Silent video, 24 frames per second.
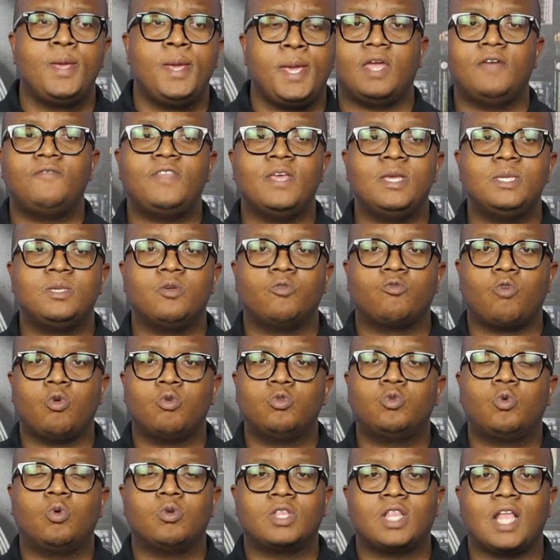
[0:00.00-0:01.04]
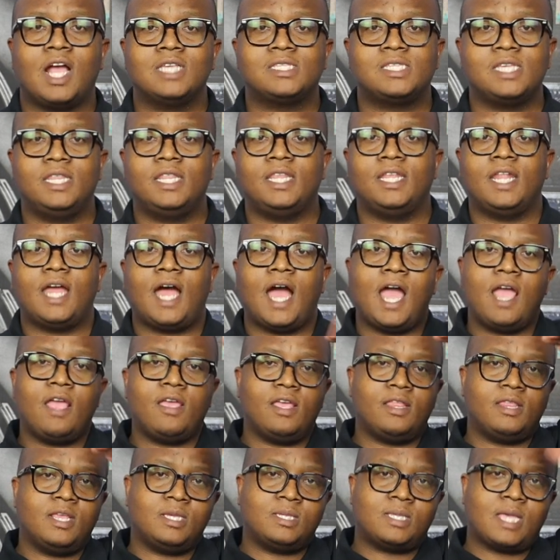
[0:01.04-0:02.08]
If there's a road cut last and
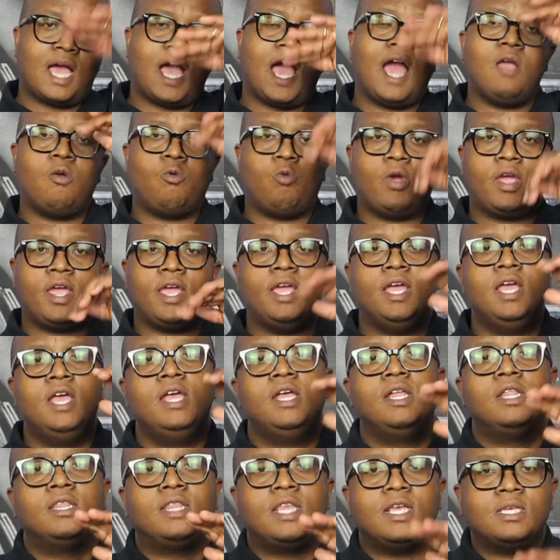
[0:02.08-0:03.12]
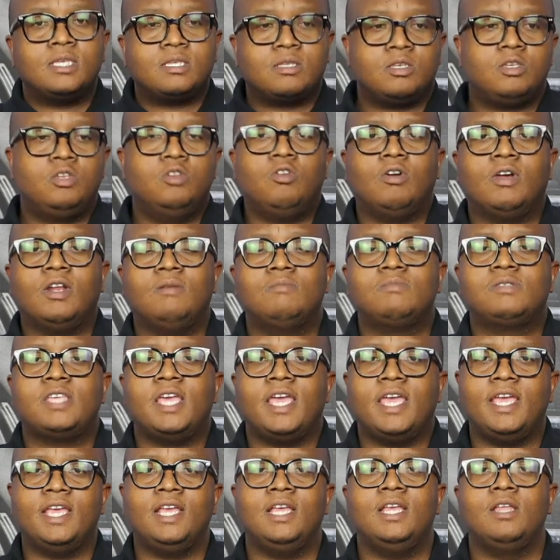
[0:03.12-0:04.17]
there's a highway, you know what I'm
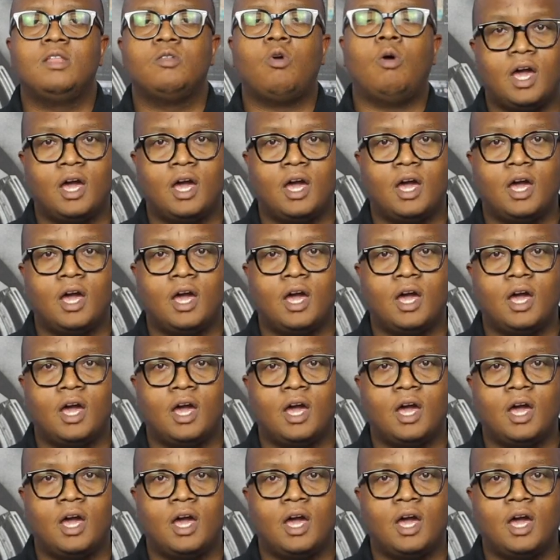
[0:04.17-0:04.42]
saying?